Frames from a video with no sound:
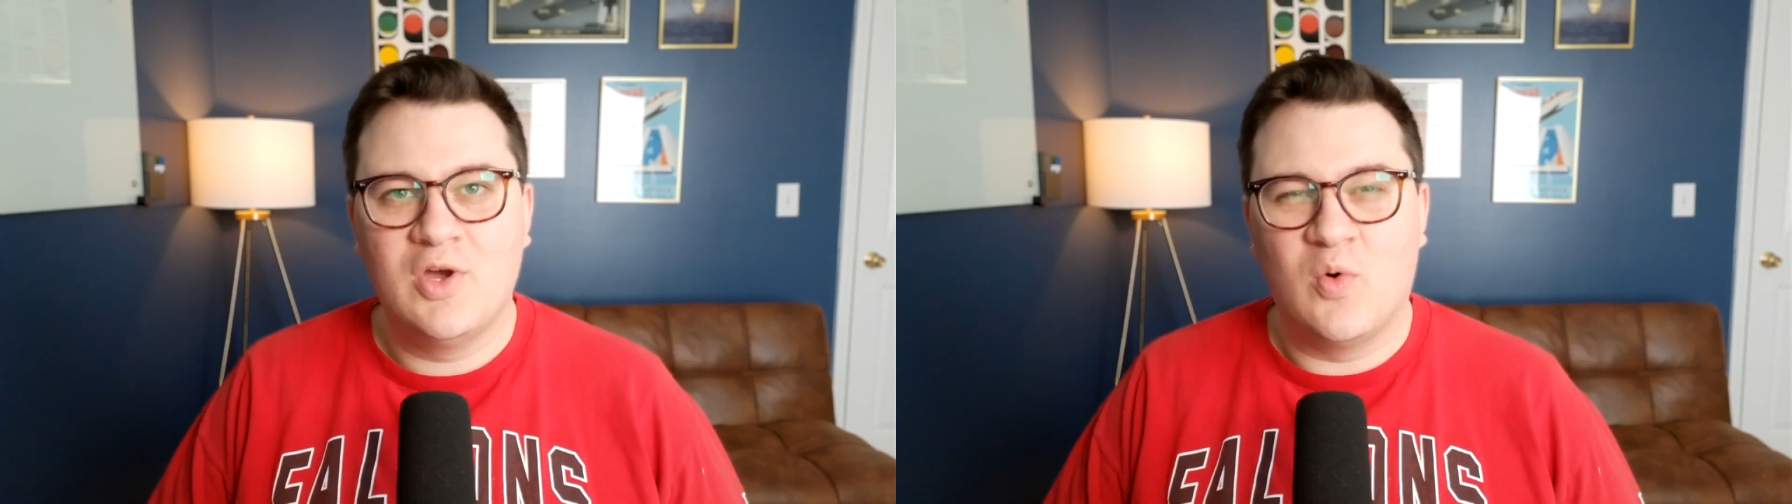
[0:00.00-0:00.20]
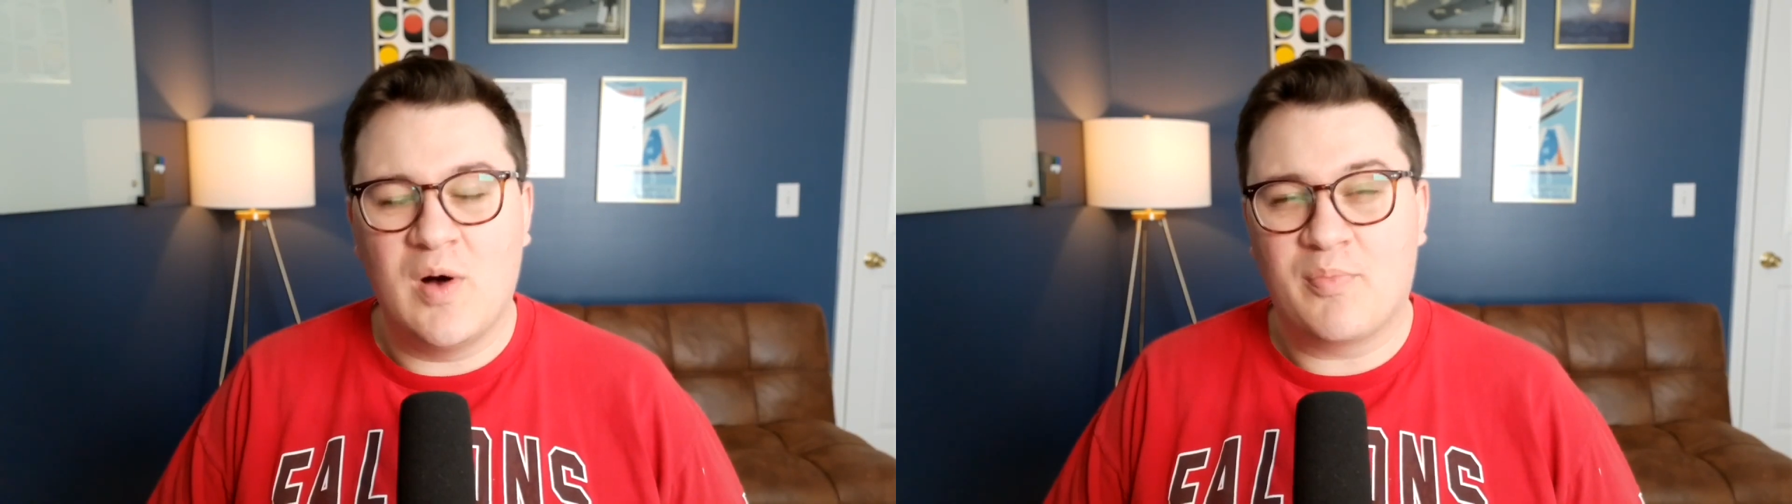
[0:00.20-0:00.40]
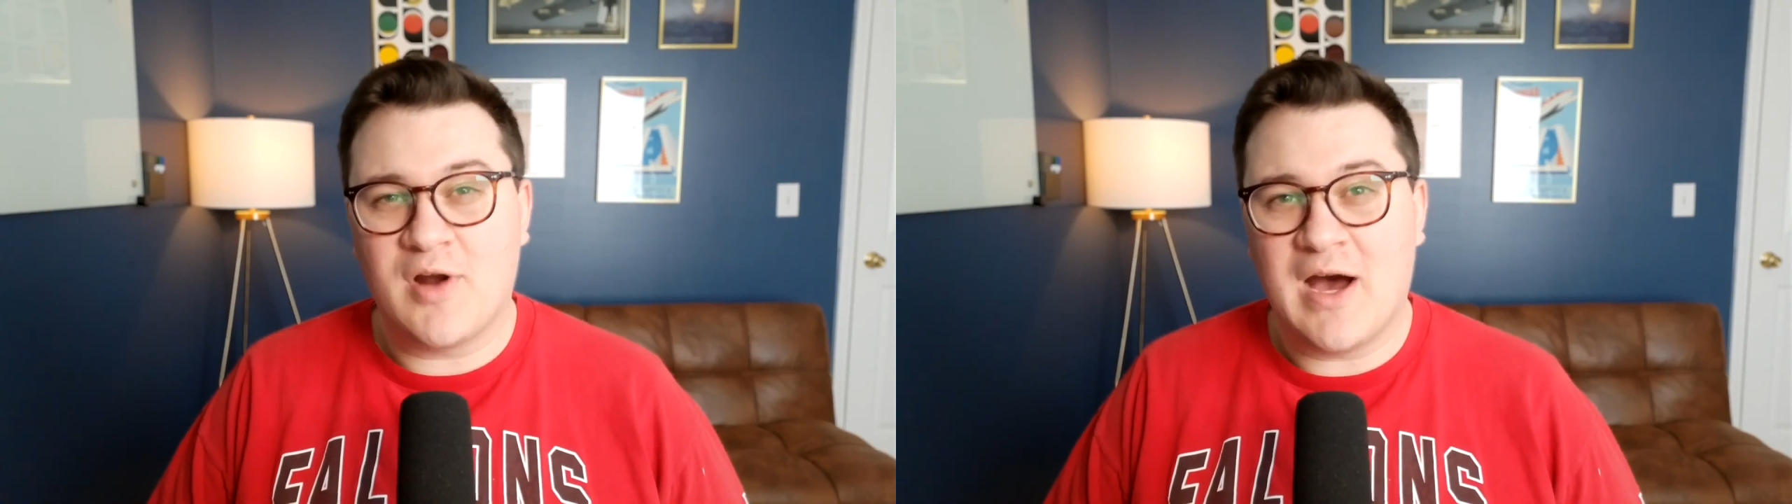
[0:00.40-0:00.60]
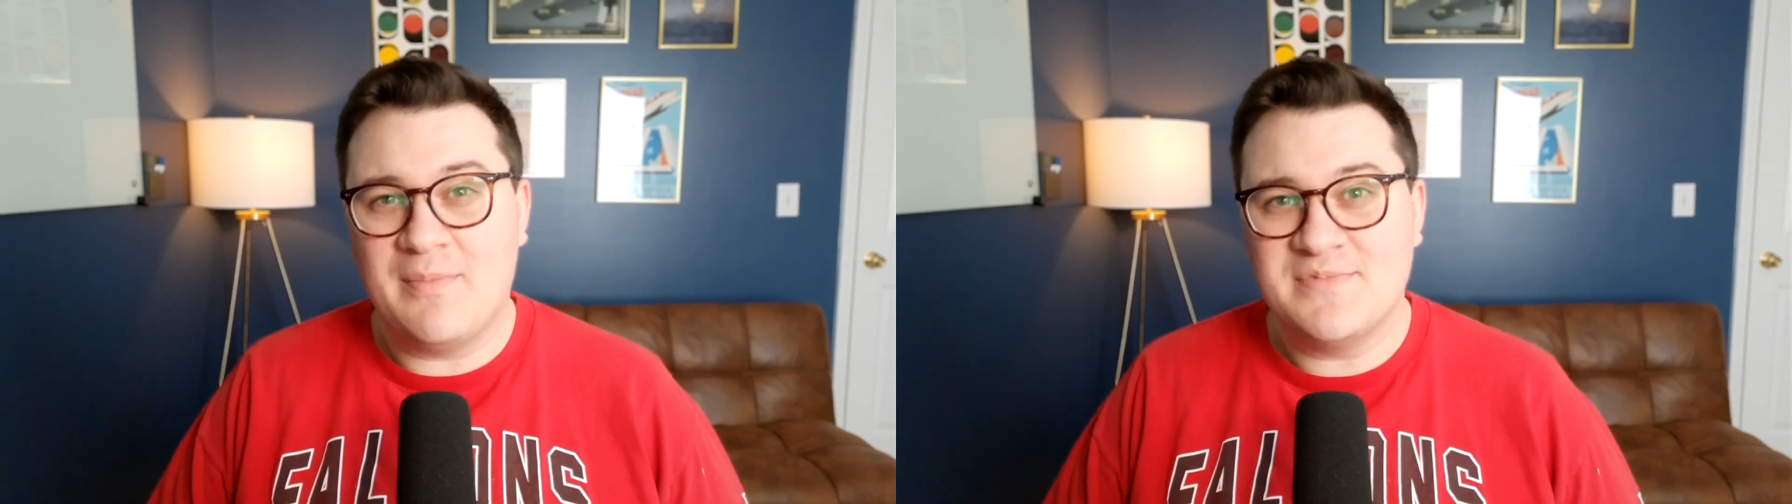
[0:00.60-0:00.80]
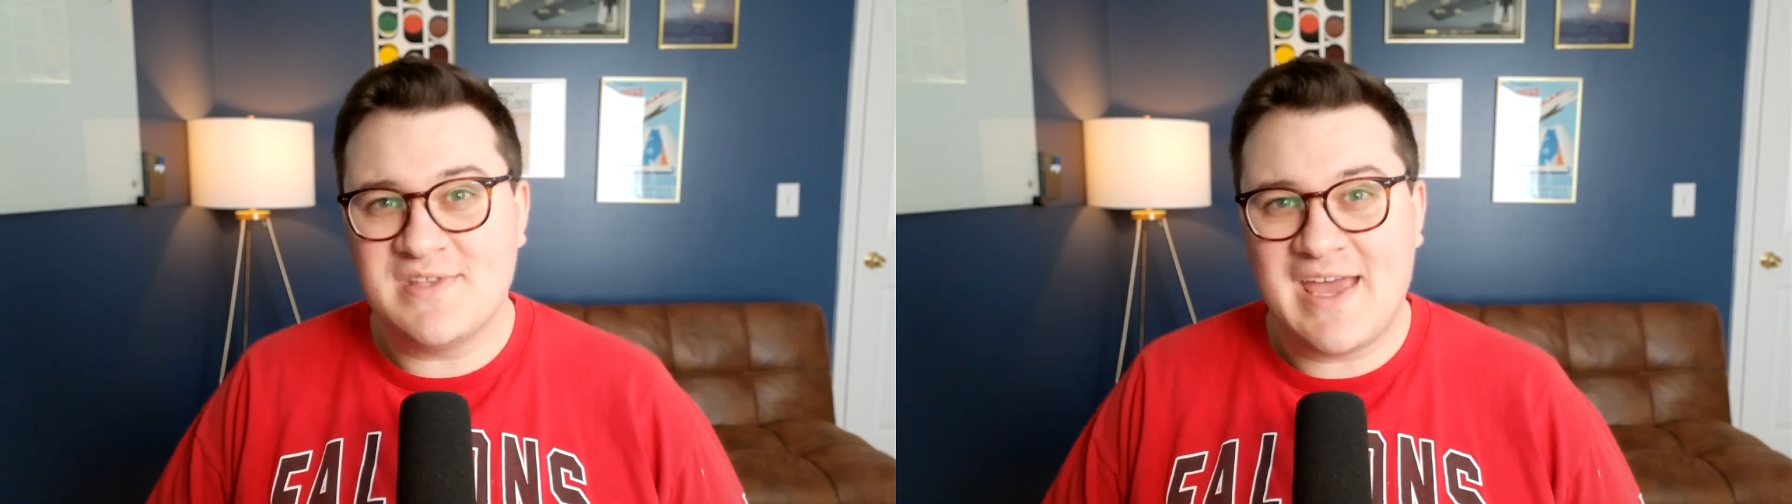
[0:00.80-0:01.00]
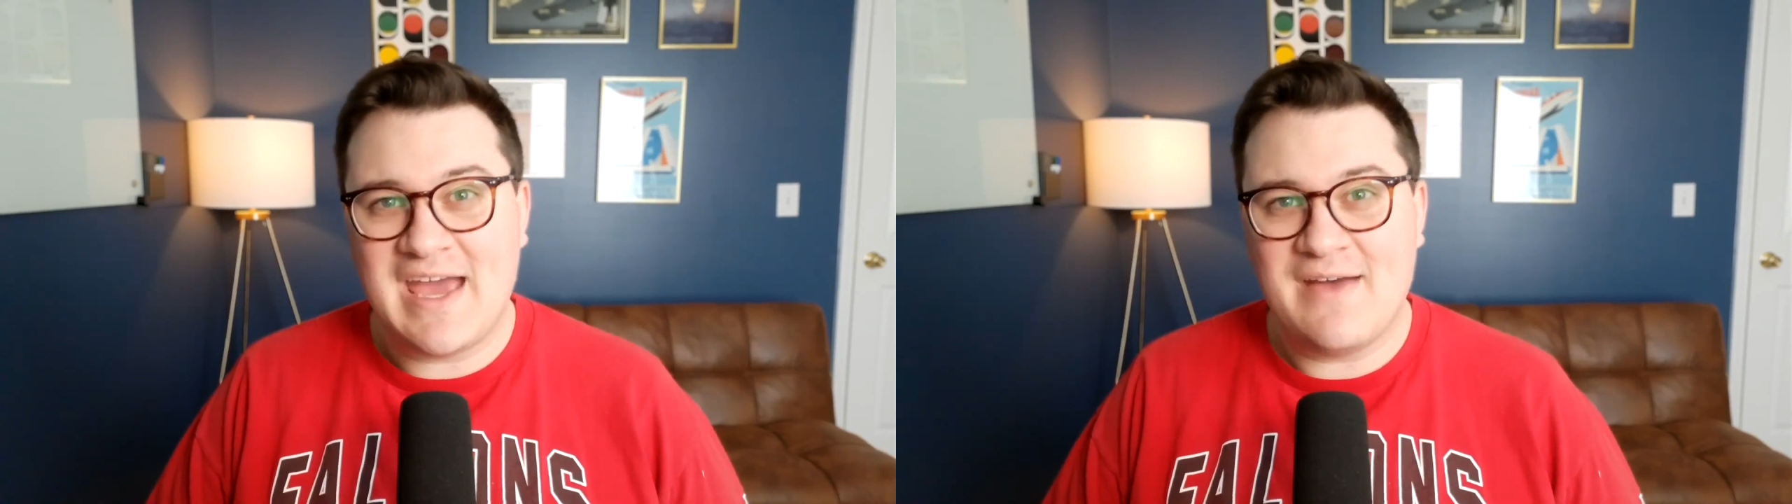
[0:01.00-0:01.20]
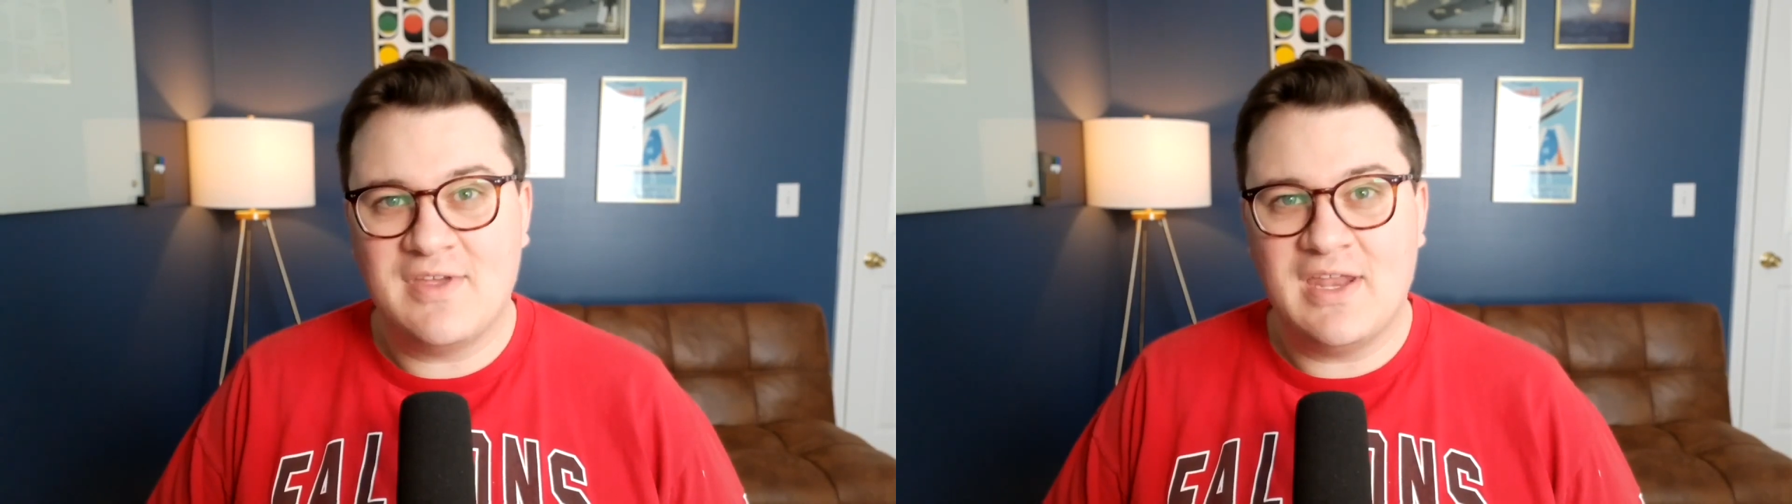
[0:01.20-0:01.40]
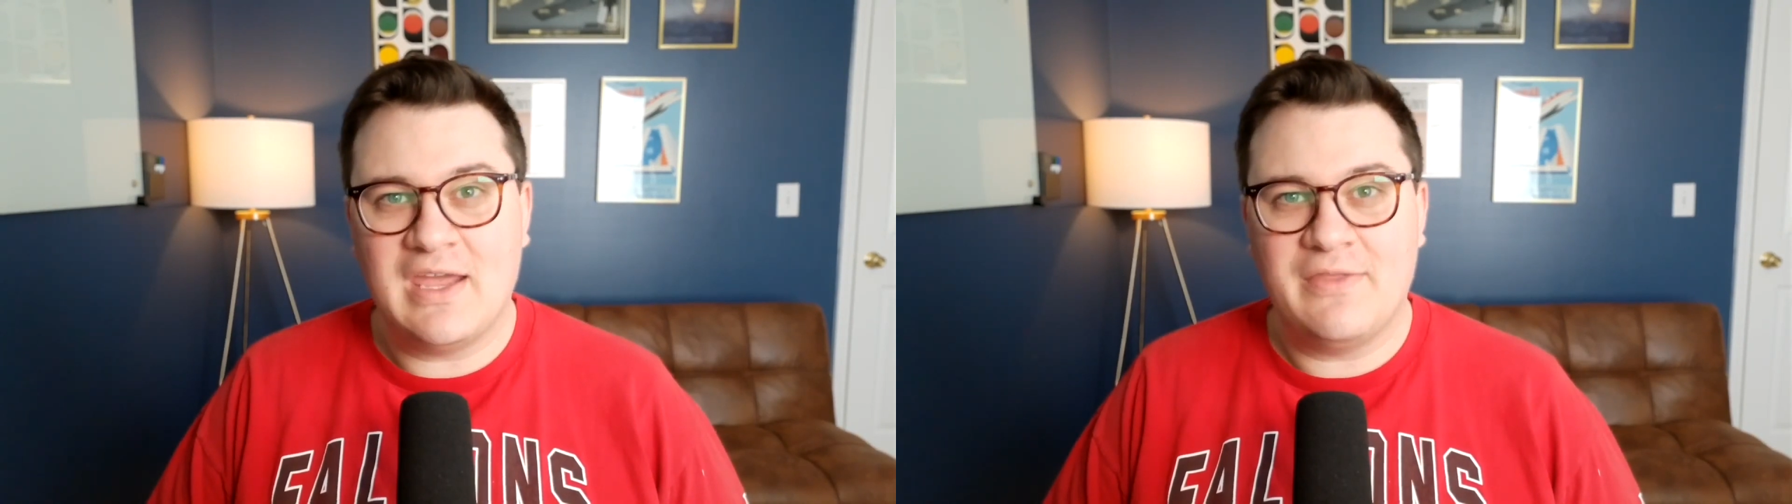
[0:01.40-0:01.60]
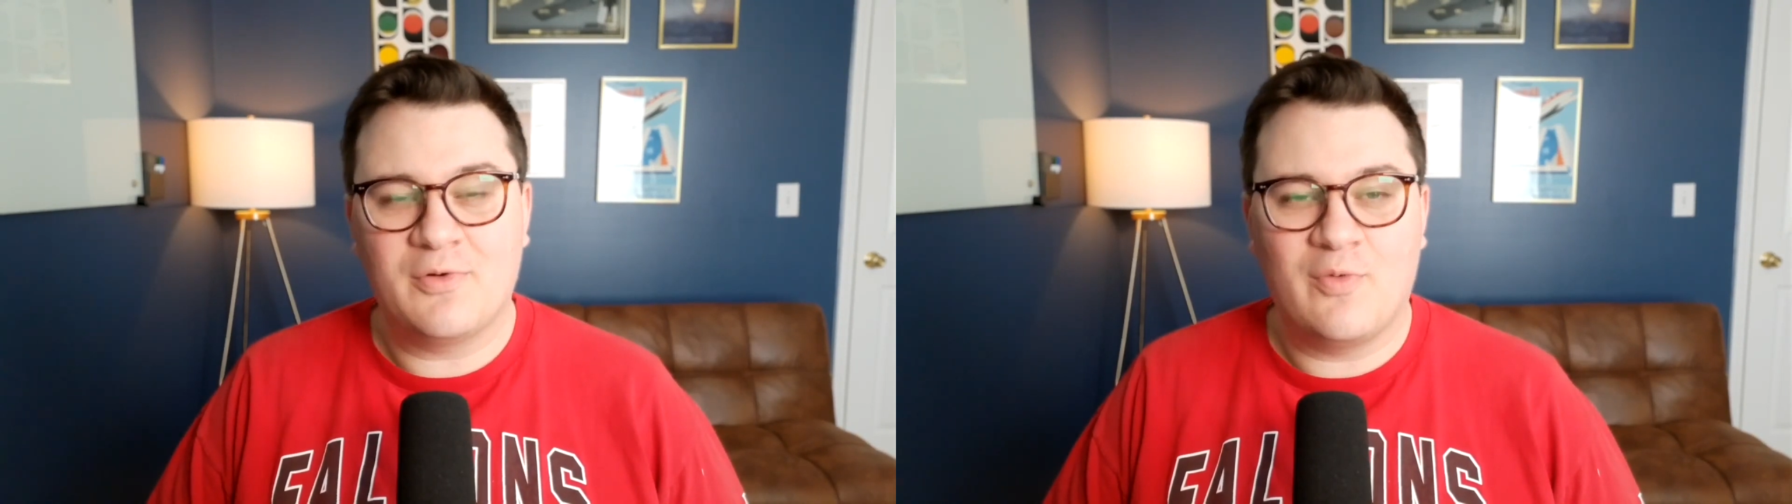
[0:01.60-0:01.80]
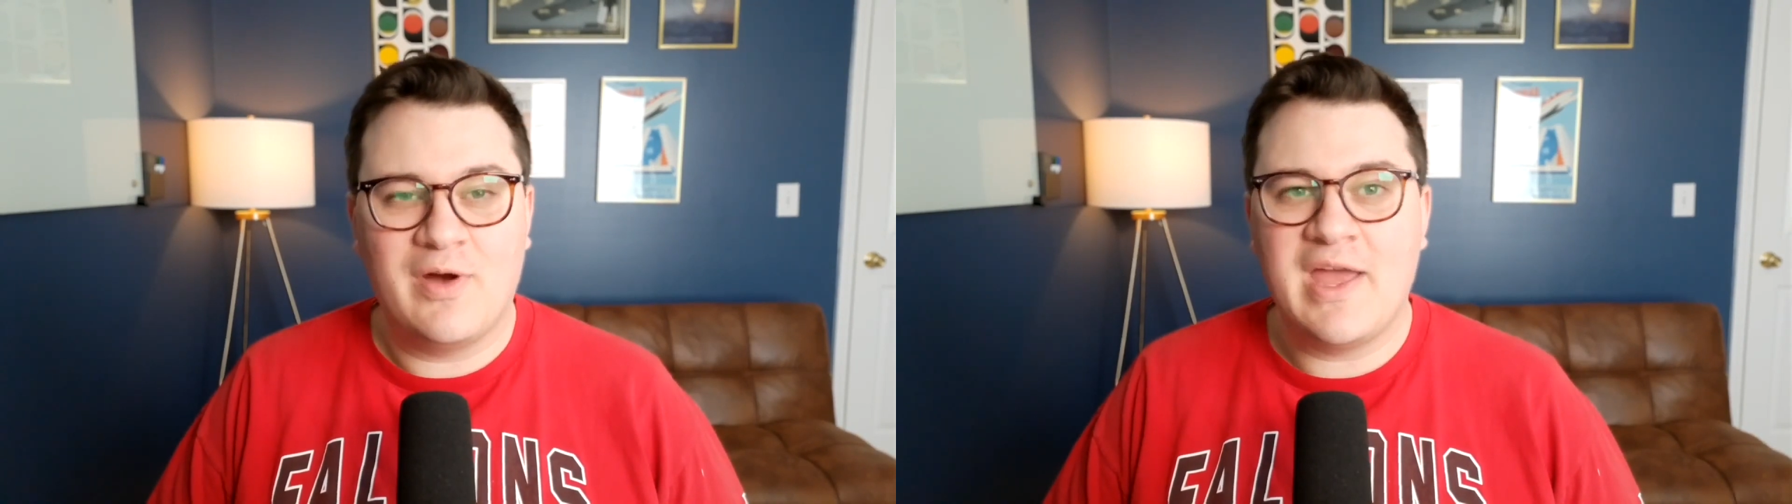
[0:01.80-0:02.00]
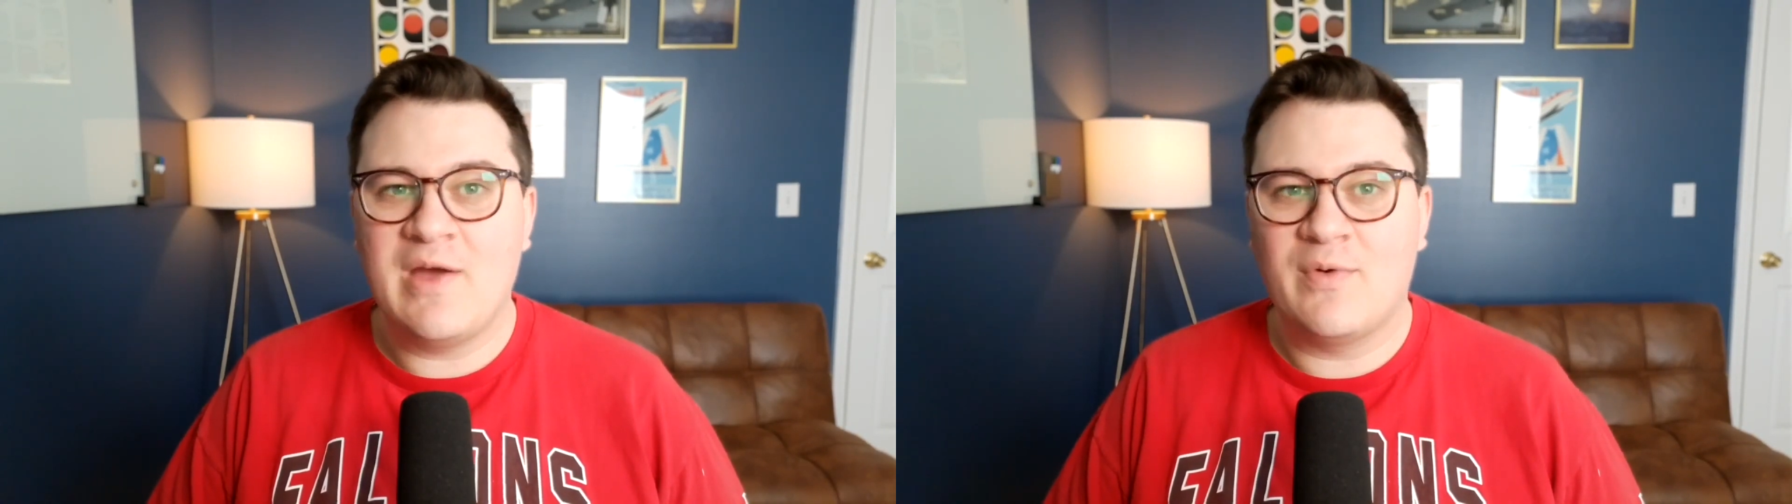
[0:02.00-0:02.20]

what problems do they have getting in their way,